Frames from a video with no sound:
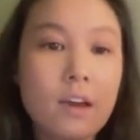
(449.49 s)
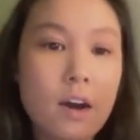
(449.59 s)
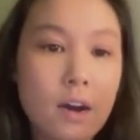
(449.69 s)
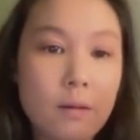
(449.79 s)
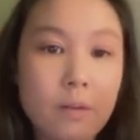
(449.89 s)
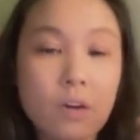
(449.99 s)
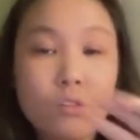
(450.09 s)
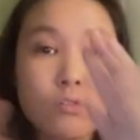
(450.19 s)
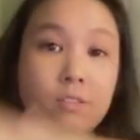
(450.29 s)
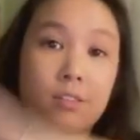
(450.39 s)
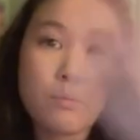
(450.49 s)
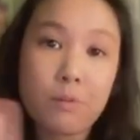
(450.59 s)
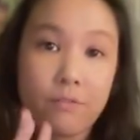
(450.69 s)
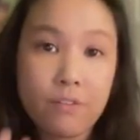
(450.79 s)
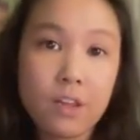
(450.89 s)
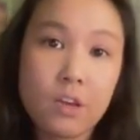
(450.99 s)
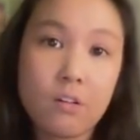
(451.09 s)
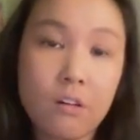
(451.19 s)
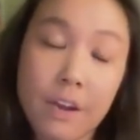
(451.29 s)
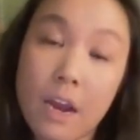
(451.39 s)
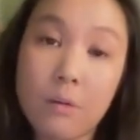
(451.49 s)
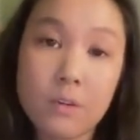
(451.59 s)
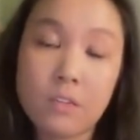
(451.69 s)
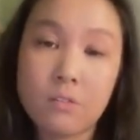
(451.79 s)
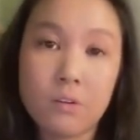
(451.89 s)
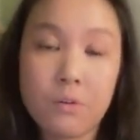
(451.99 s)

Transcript: Um, I'll do a separate video on how we do